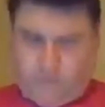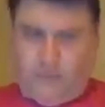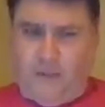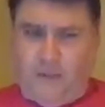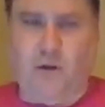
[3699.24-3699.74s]

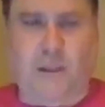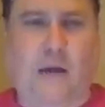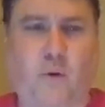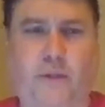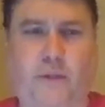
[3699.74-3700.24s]
they're
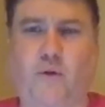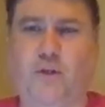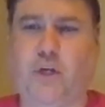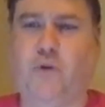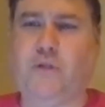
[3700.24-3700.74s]
allowing those
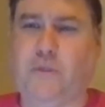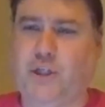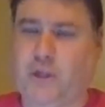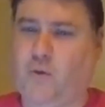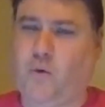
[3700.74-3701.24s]
shows to be
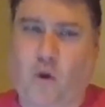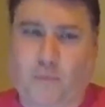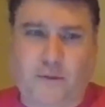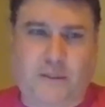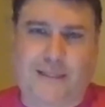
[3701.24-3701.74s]
shown
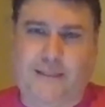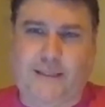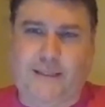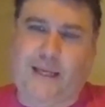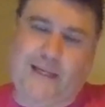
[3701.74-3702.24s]
almost
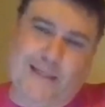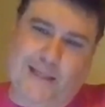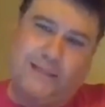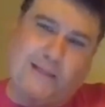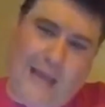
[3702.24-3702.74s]
instantaneously
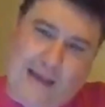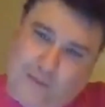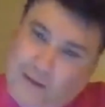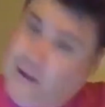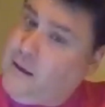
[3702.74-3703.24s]
instead of
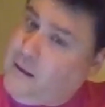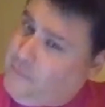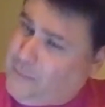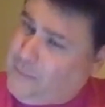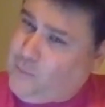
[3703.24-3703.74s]
having,
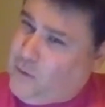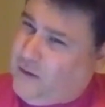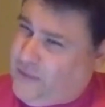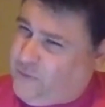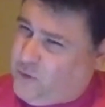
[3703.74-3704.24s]
remember,
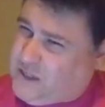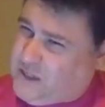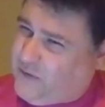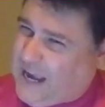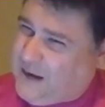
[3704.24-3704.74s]
whenever they first
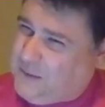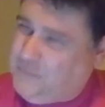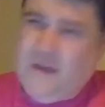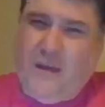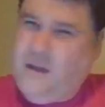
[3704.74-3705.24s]
ever had them,
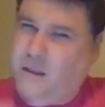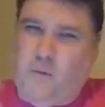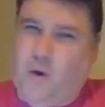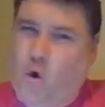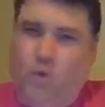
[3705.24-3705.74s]
they
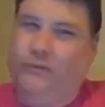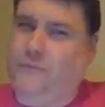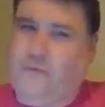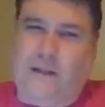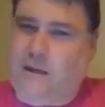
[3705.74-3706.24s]
would hold them
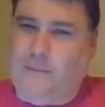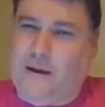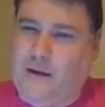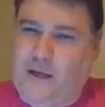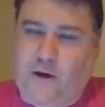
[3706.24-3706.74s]
for like
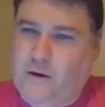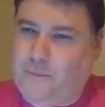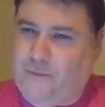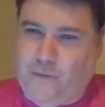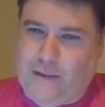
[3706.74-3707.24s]
about a year
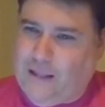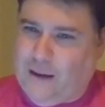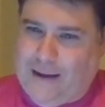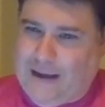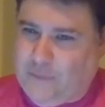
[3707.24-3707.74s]
before they let
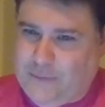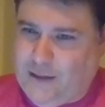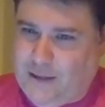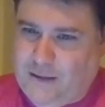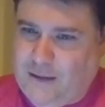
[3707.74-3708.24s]
them have them
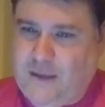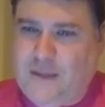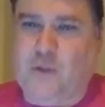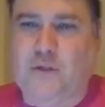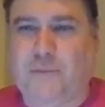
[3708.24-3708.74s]
again.
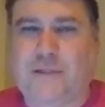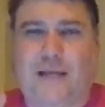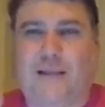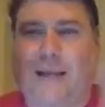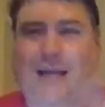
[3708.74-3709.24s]
So it's almost
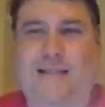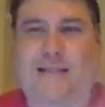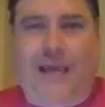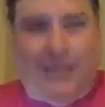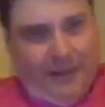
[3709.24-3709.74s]
like the next
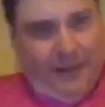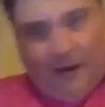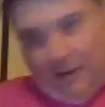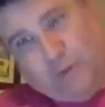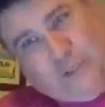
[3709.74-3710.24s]
day it's there,
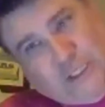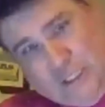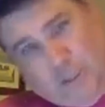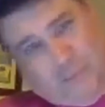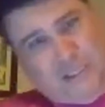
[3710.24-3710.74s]
which is
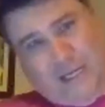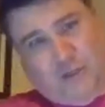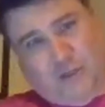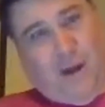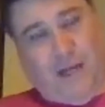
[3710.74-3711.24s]
so much
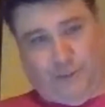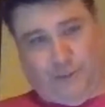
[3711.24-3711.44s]
nicer to watch.